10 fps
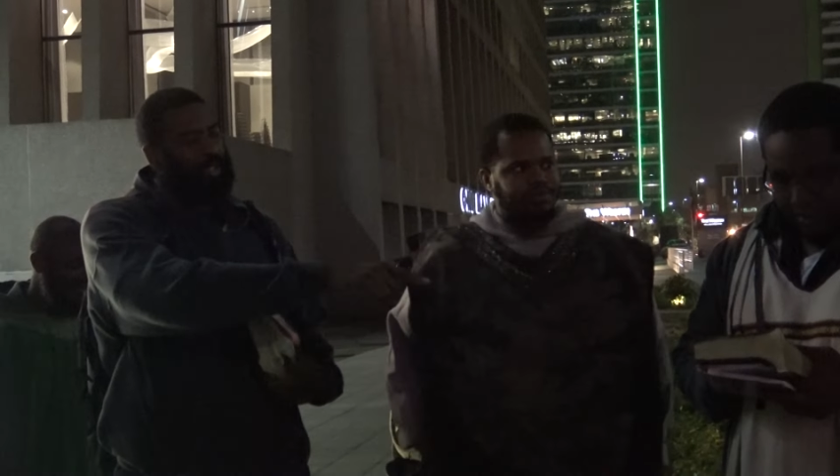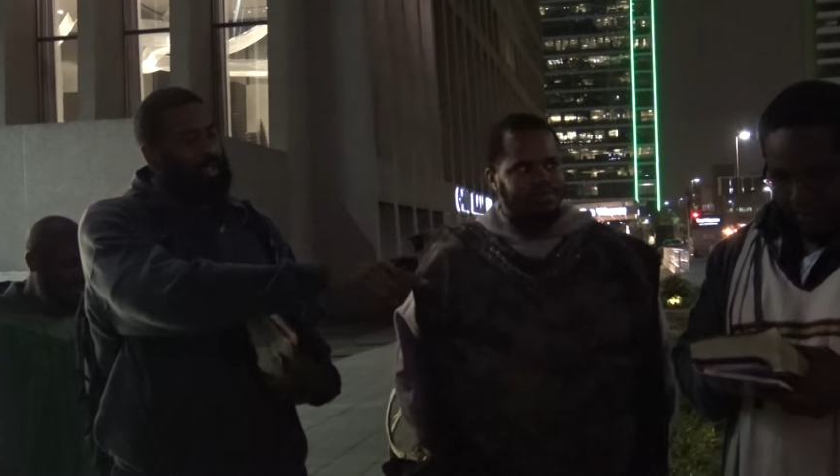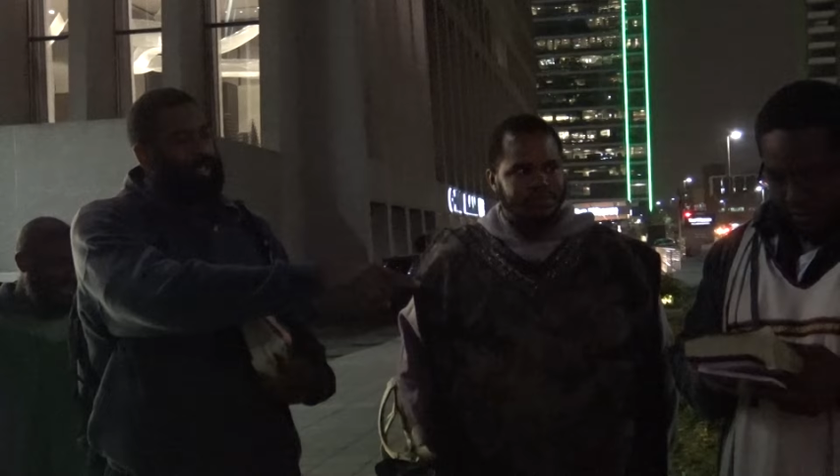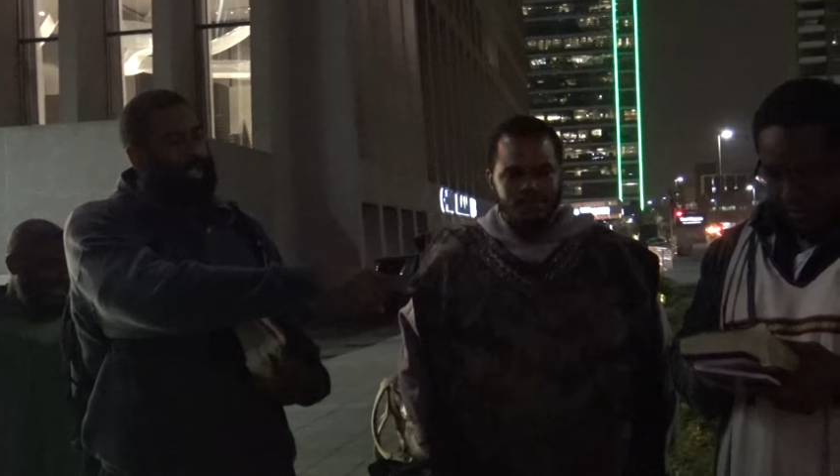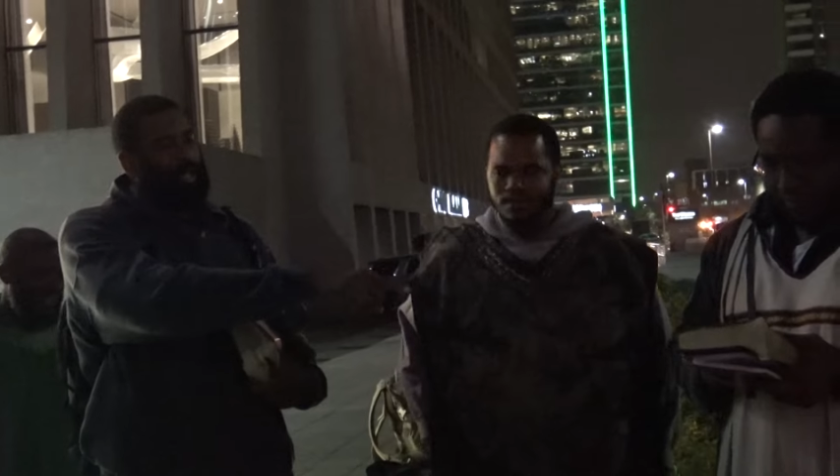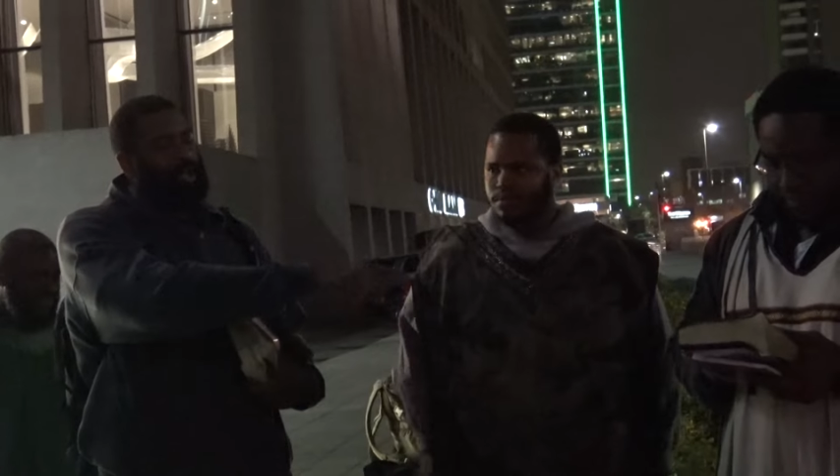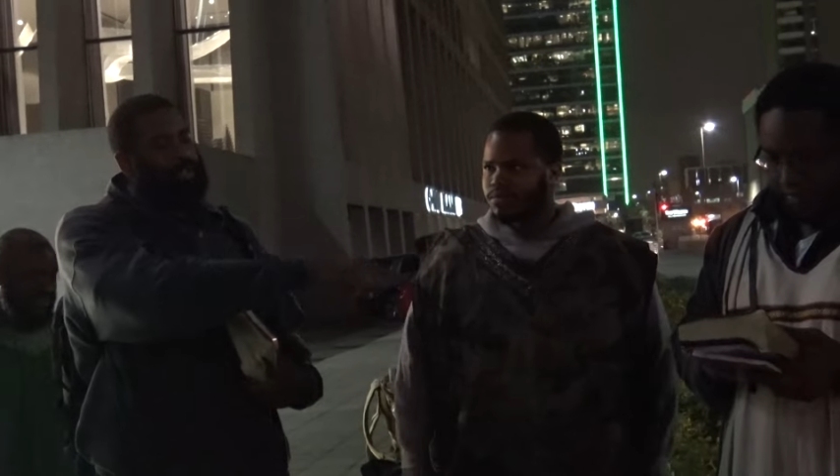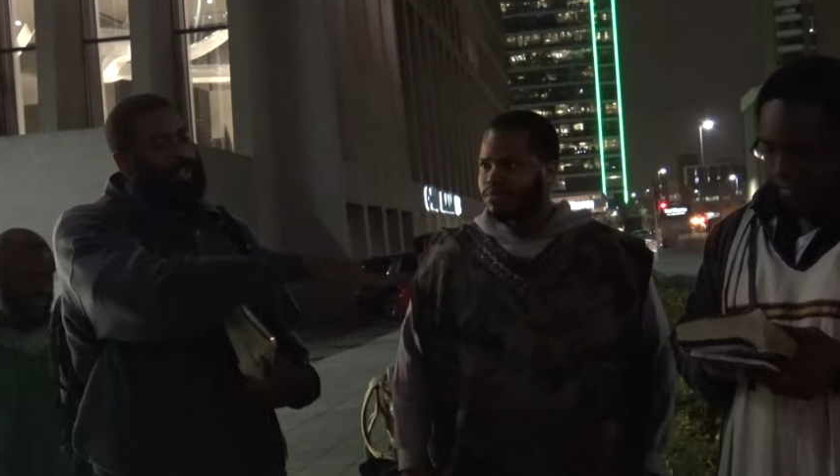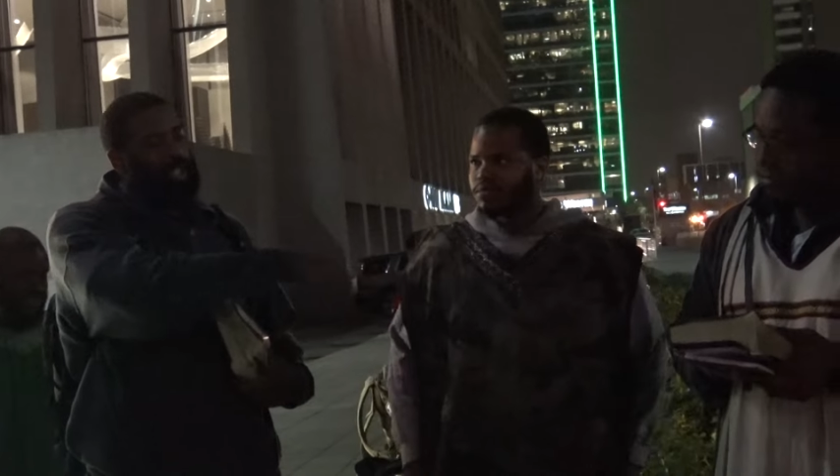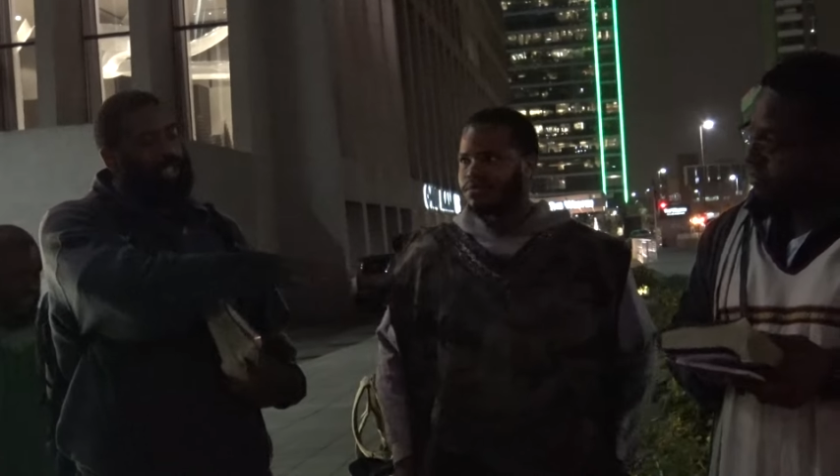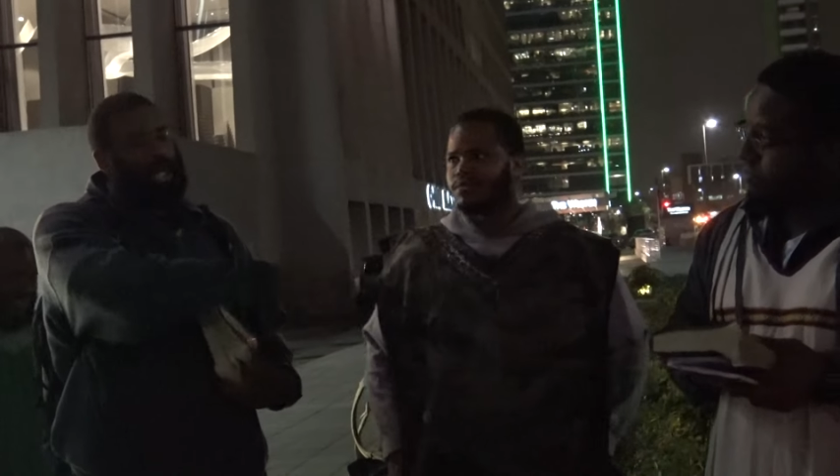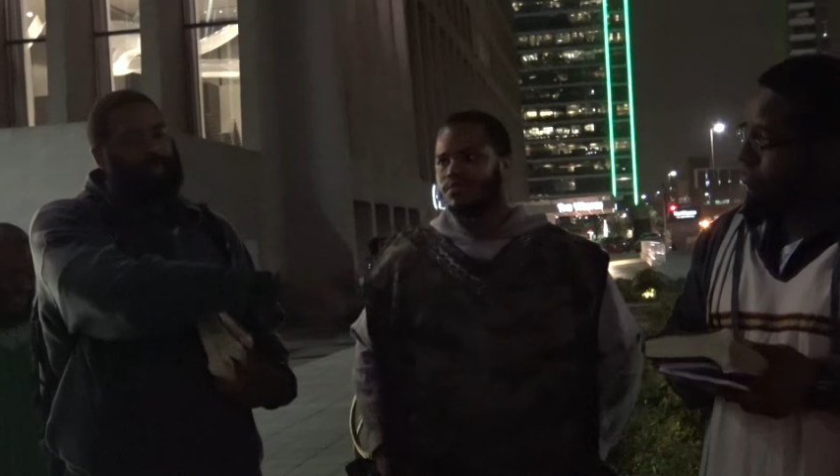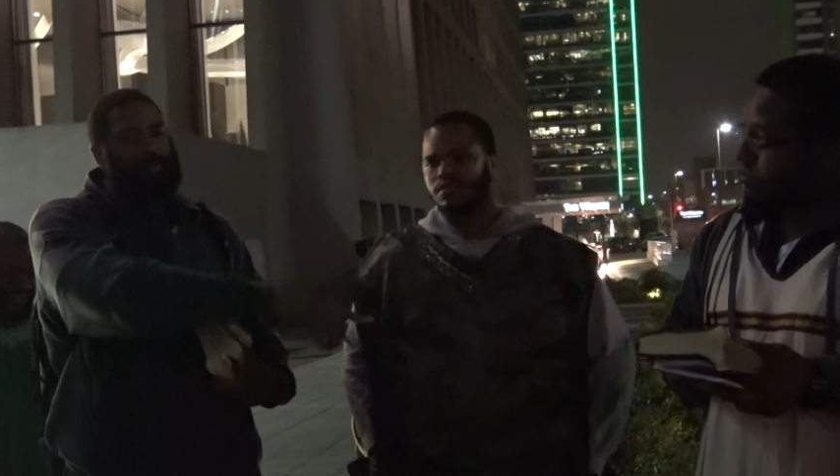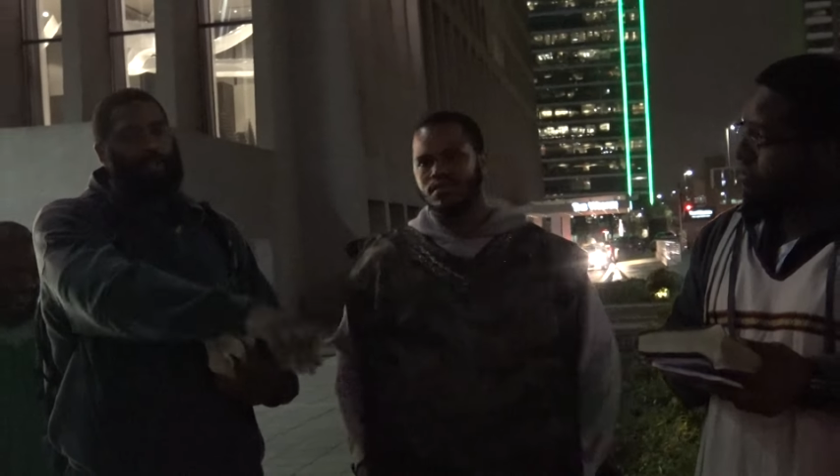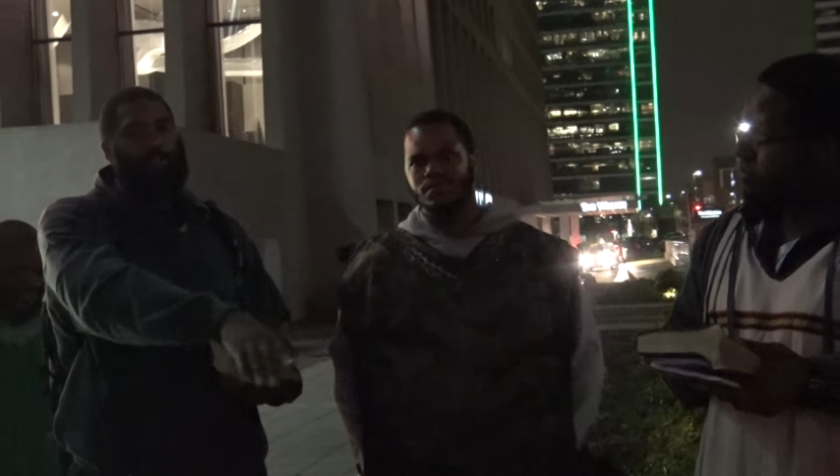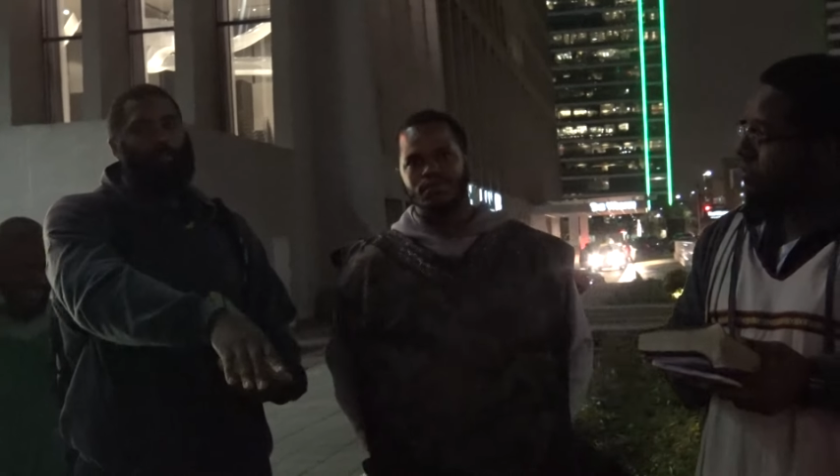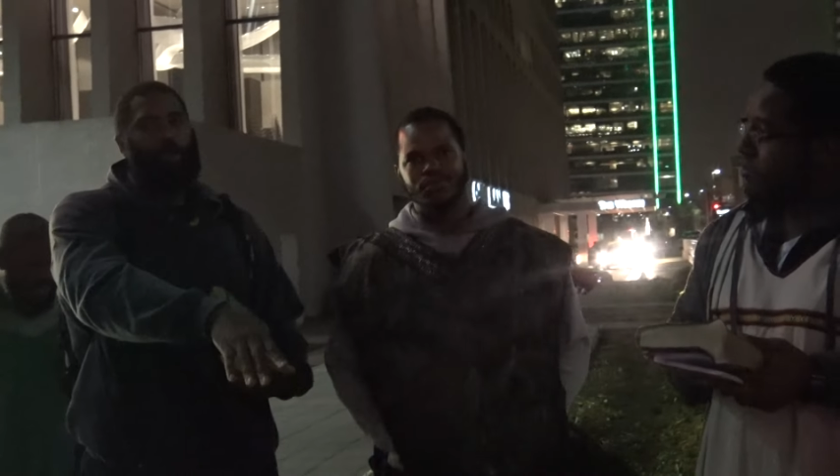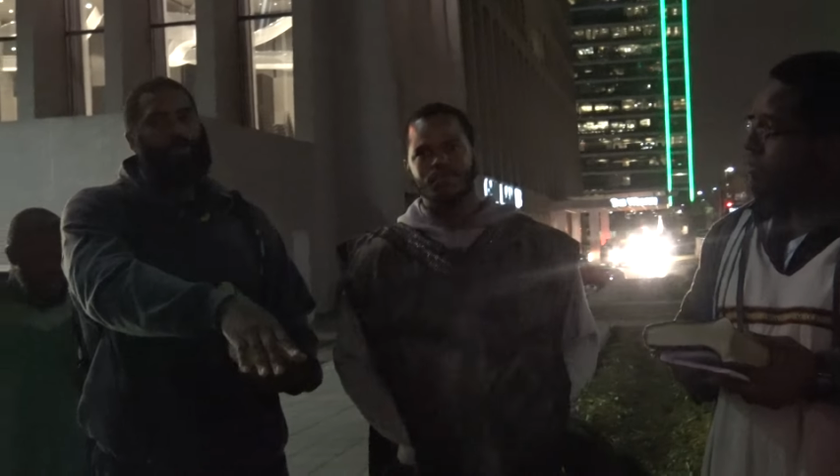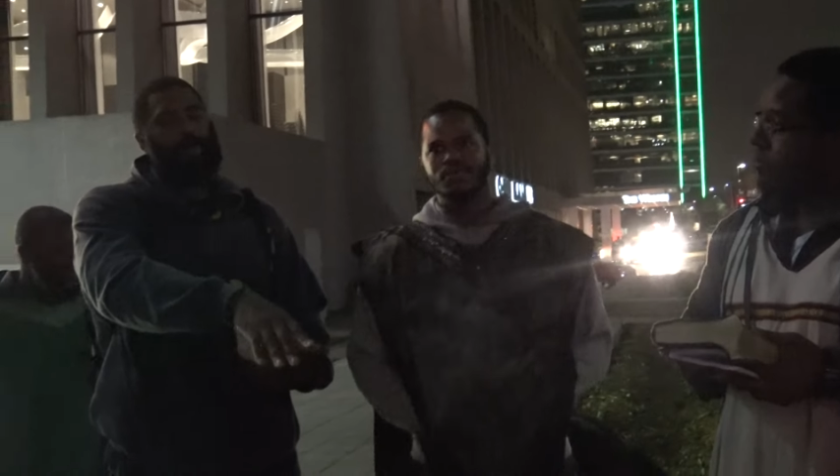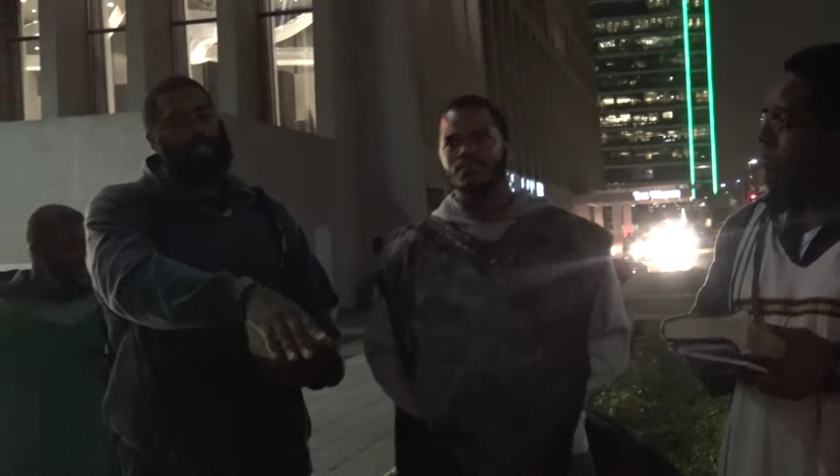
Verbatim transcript: it goes down line of all our forefathers.